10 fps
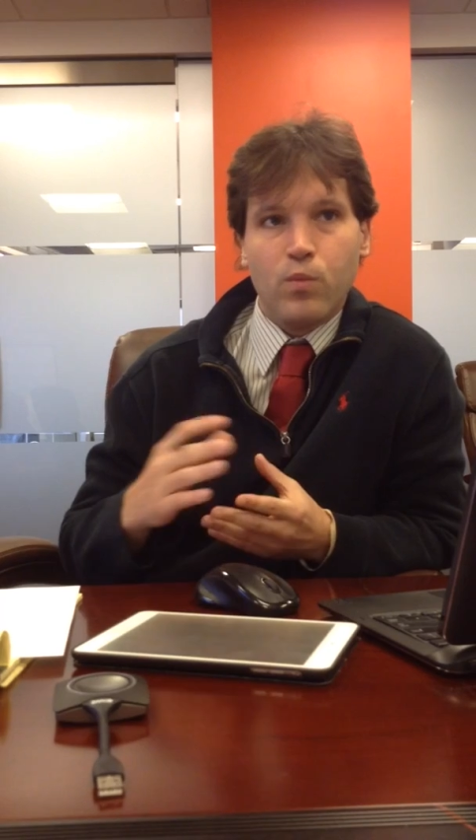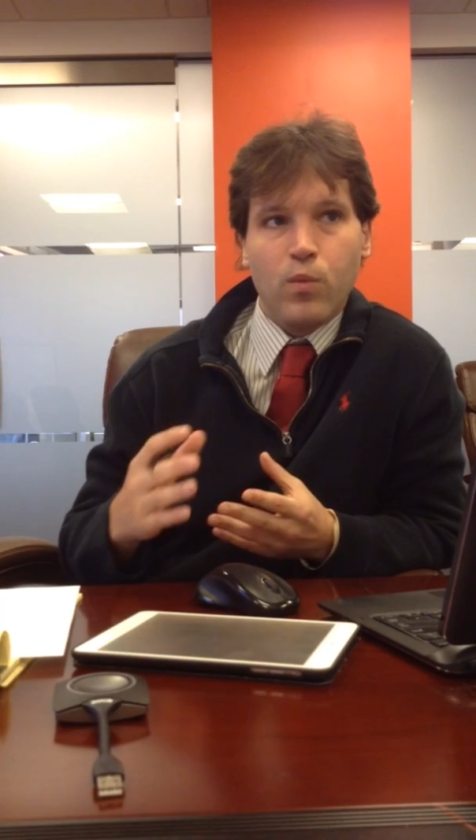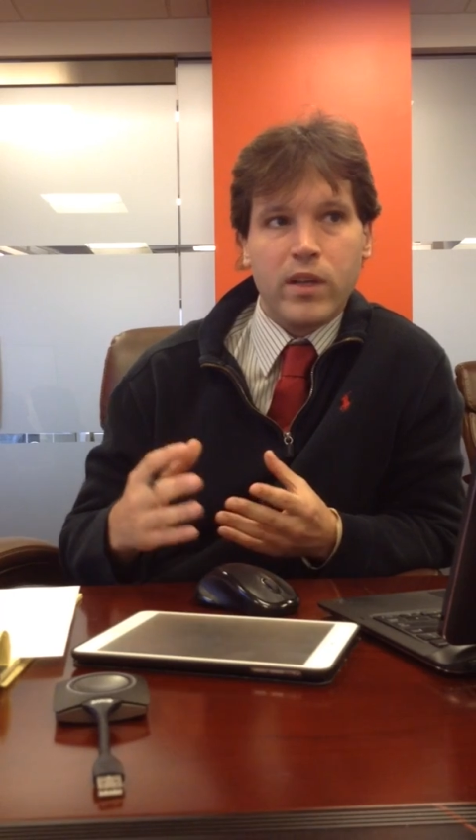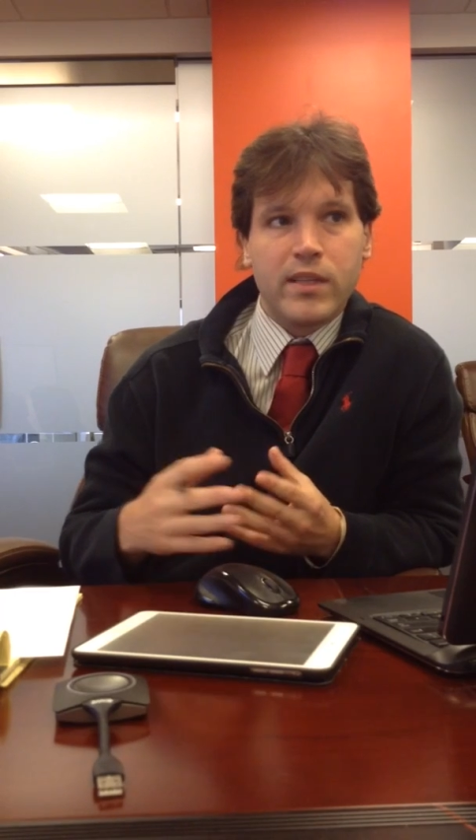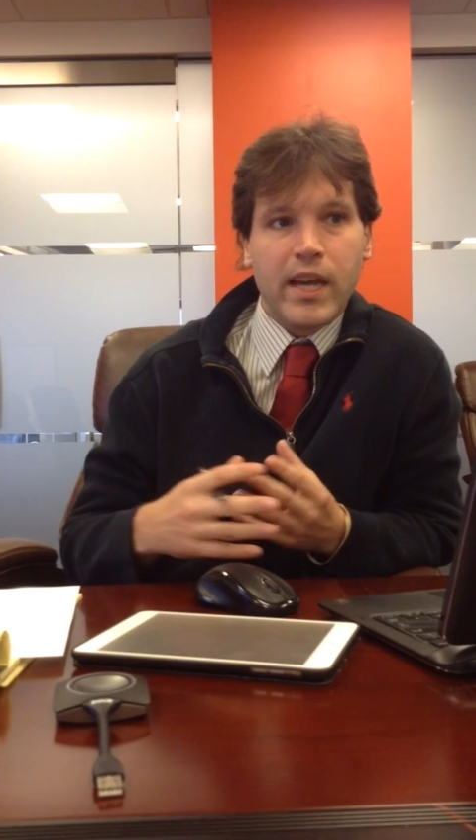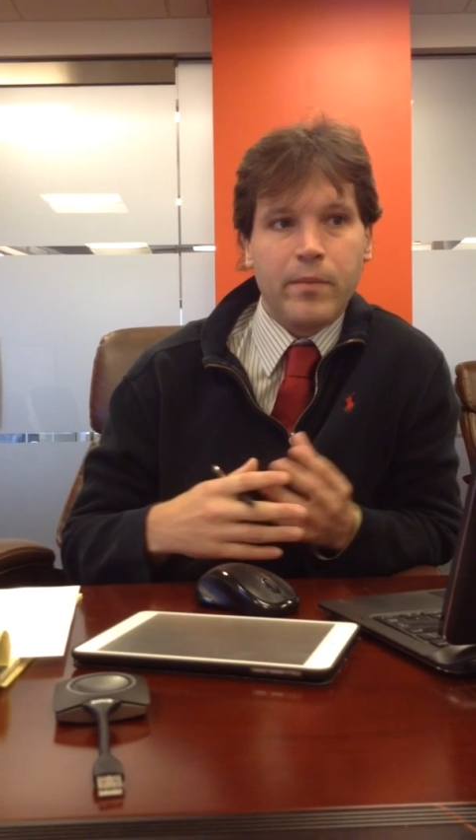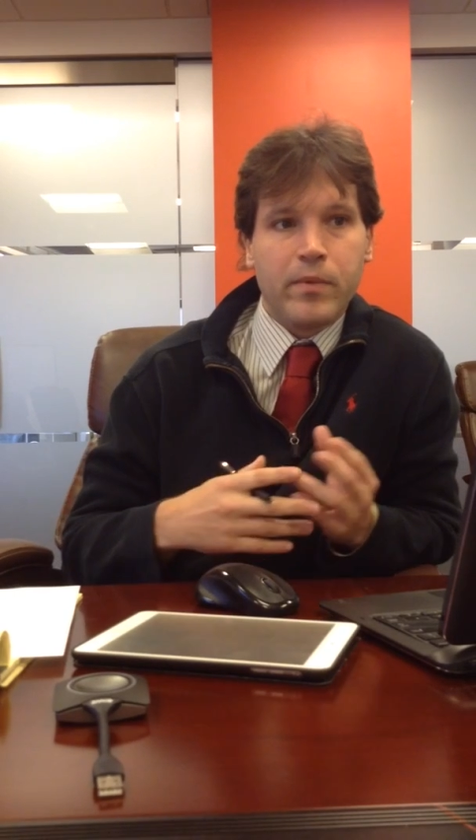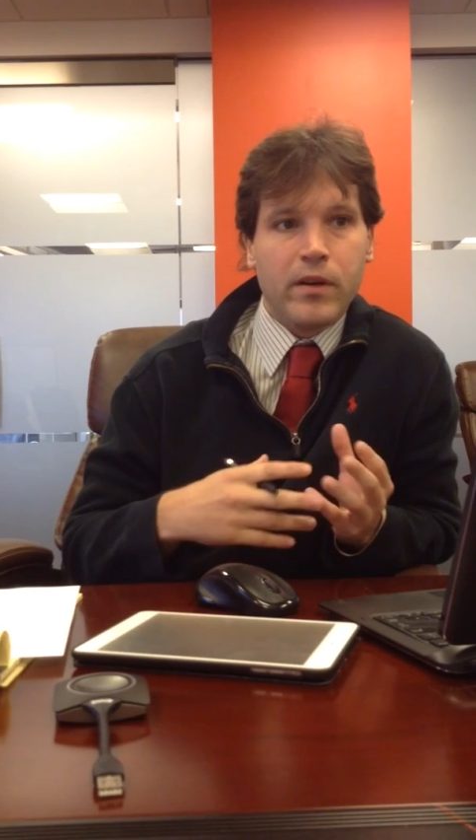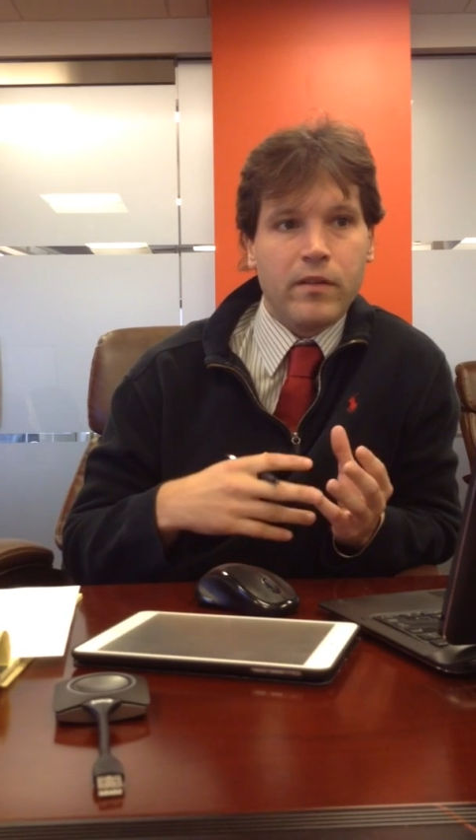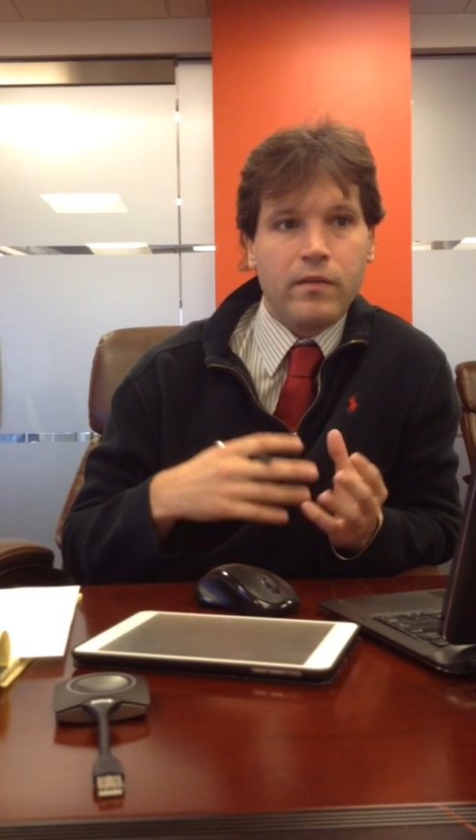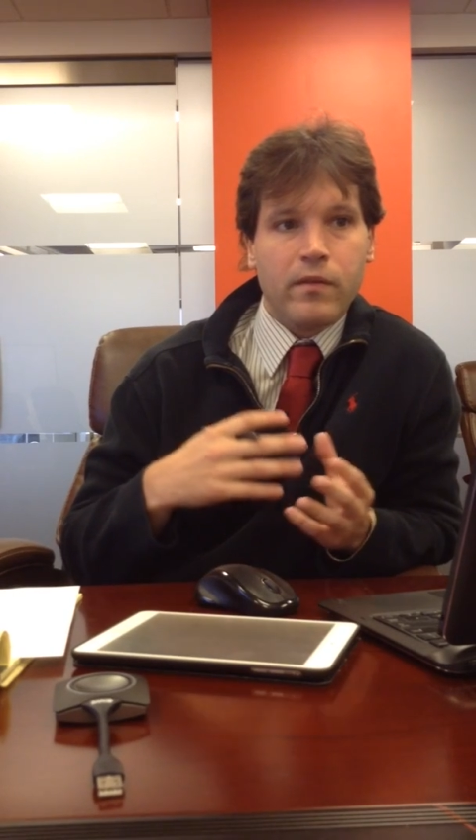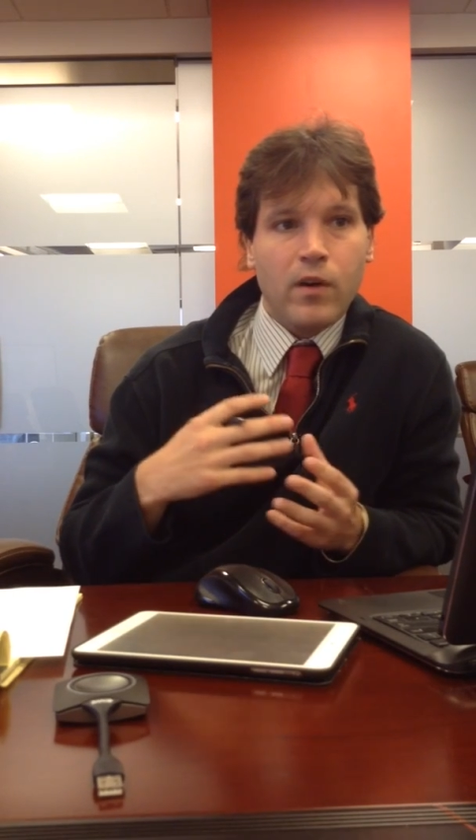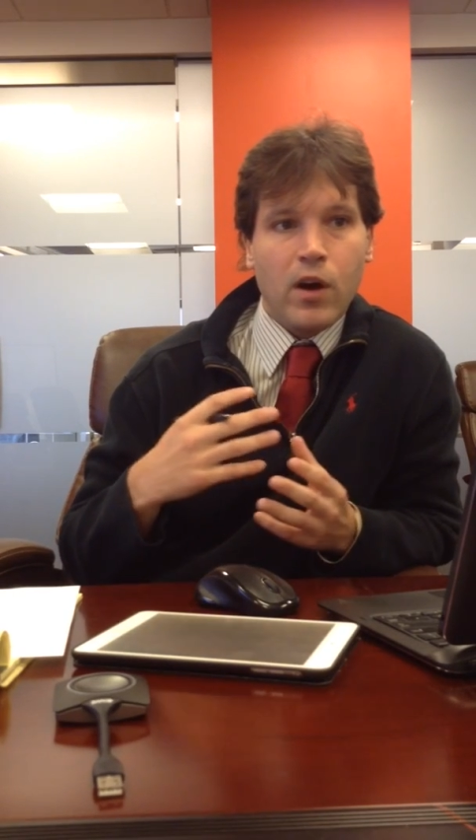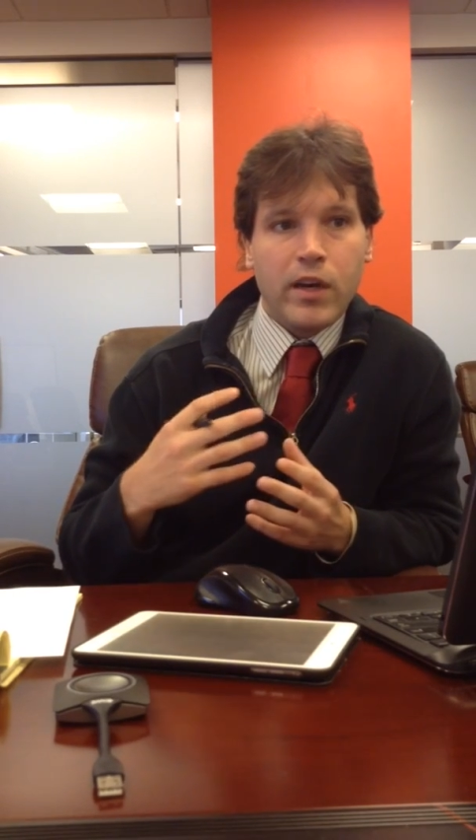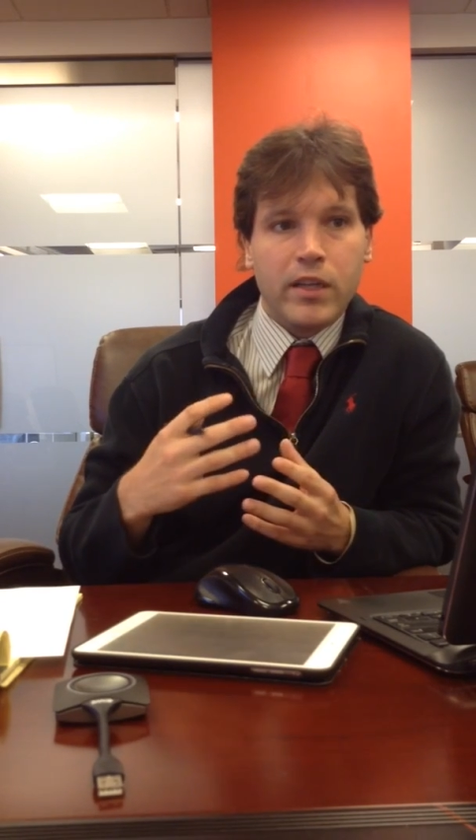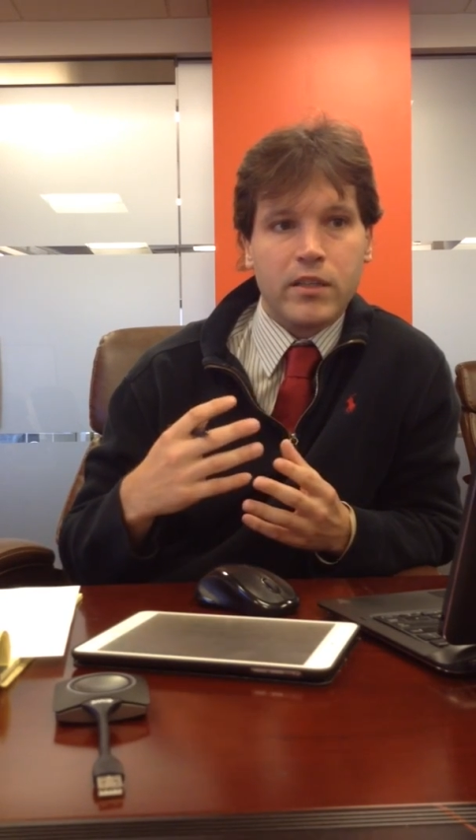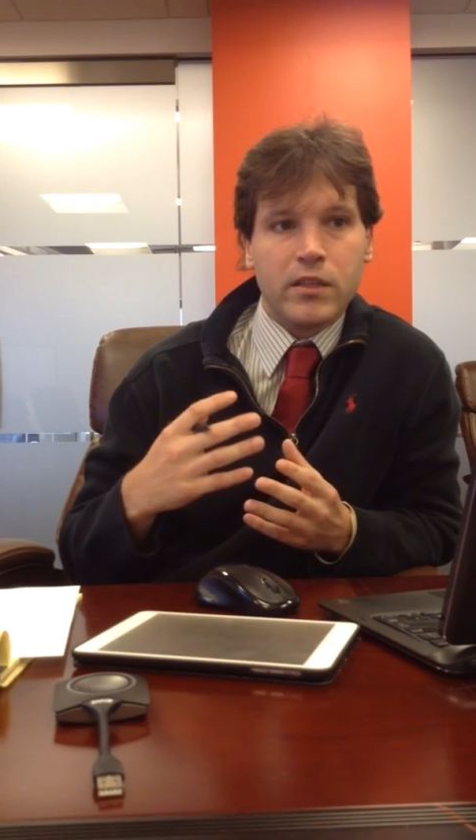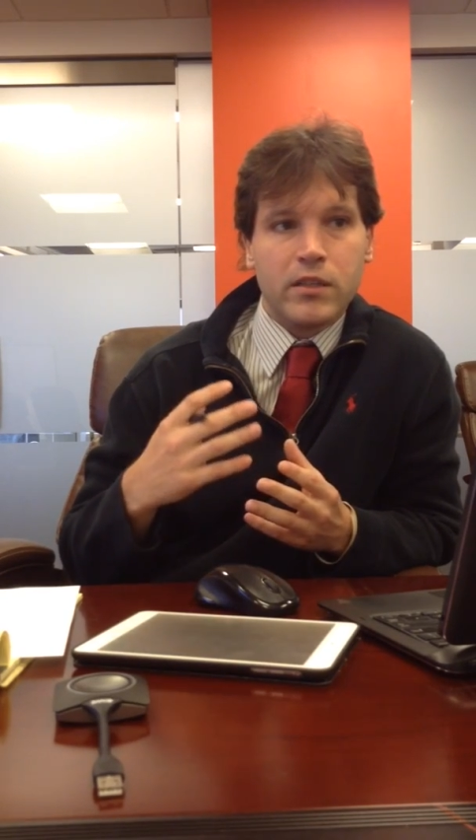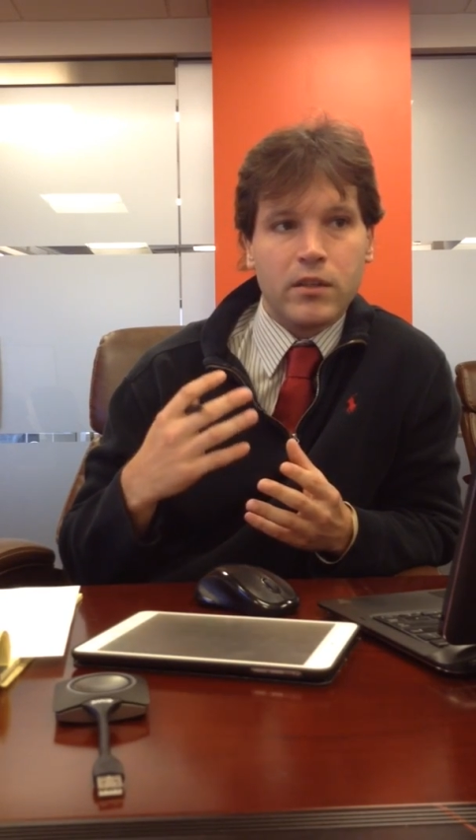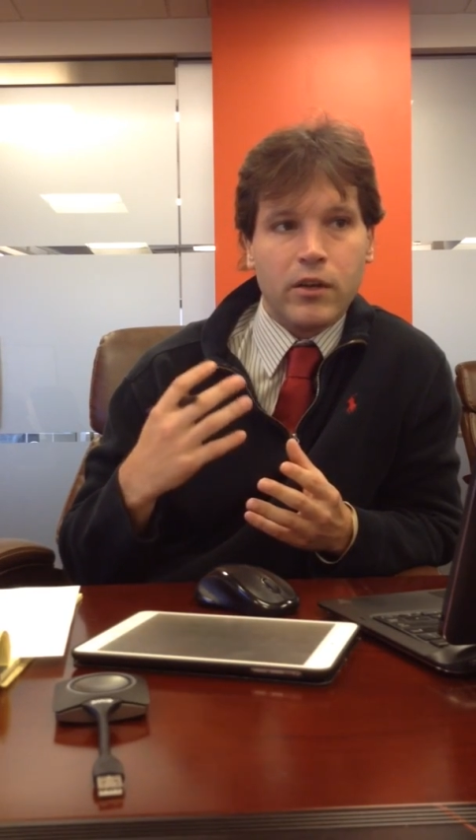what type of audits